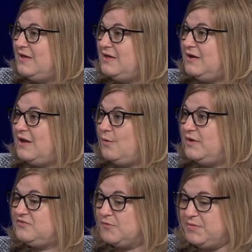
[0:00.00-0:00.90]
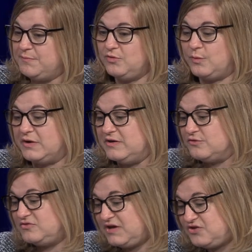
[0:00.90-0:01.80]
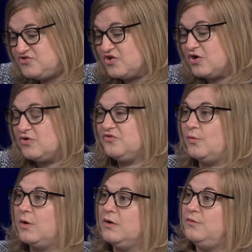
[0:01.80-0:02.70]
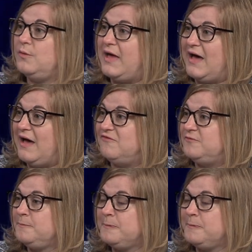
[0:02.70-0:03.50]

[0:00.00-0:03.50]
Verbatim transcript: You know, it's for people who are either teachers or who have